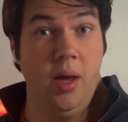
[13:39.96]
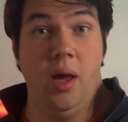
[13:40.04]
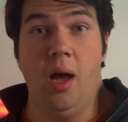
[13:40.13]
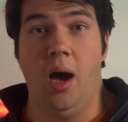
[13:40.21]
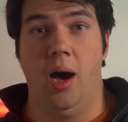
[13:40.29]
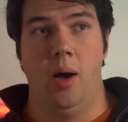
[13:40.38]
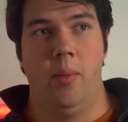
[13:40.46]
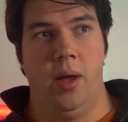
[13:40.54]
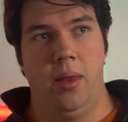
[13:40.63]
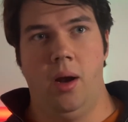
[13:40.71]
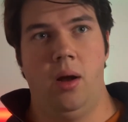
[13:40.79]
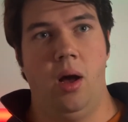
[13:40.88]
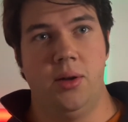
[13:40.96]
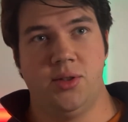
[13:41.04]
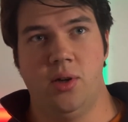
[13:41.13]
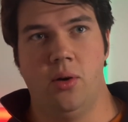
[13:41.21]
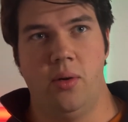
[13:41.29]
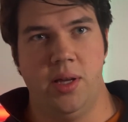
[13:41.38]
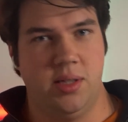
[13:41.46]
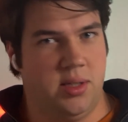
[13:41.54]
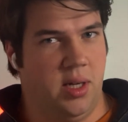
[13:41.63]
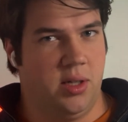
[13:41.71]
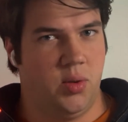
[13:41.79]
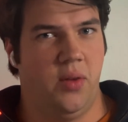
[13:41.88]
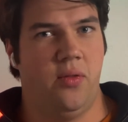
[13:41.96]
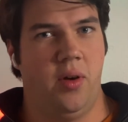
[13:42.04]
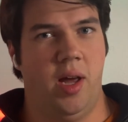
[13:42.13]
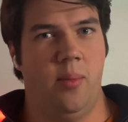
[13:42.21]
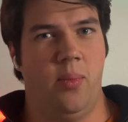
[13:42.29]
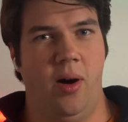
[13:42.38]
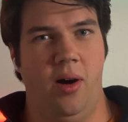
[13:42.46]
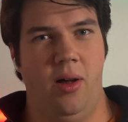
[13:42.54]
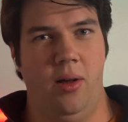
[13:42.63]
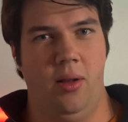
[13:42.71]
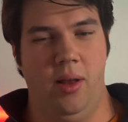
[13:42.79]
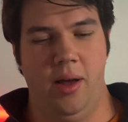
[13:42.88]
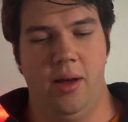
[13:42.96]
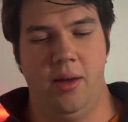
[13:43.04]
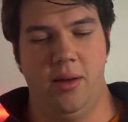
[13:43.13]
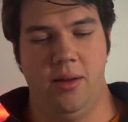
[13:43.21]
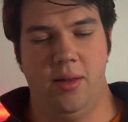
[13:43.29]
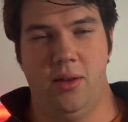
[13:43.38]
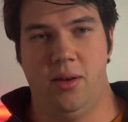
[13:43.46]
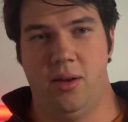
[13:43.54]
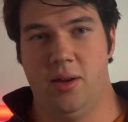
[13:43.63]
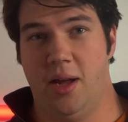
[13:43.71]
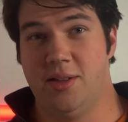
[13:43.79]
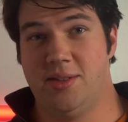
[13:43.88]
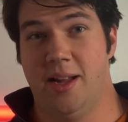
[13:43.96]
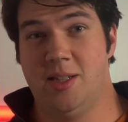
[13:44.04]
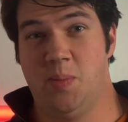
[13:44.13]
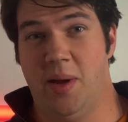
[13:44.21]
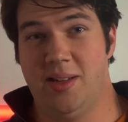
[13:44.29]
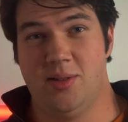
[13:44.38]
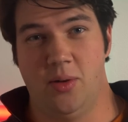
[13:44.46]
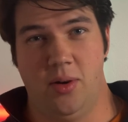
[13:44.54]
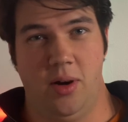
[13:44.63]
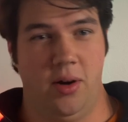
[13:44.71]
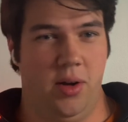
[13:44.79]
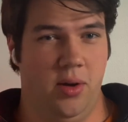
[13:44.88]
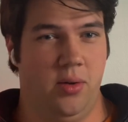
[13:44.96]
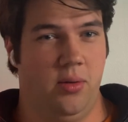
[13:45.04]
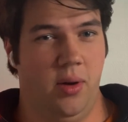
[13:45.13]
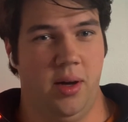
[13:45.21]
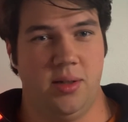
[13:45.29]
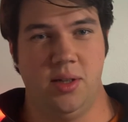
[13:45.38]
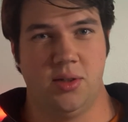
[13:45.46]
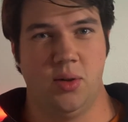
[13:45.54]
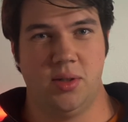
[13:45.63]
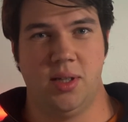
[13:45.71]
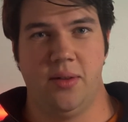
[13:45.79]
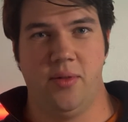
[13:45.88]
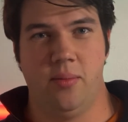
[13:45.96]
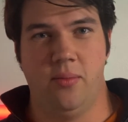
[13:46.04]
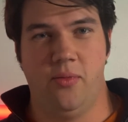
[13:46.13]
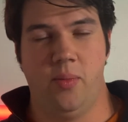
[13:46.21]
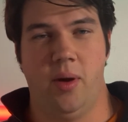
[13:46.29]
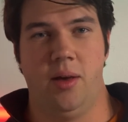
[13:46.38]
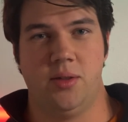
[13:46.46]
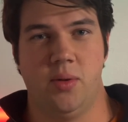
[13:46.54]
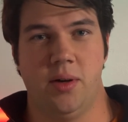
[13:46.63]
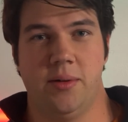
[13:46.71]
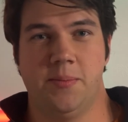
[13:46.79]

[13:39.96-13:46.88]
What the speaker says: And then also, is Tree Free Hemp all United States based, or are you still sourcing from elsewhere?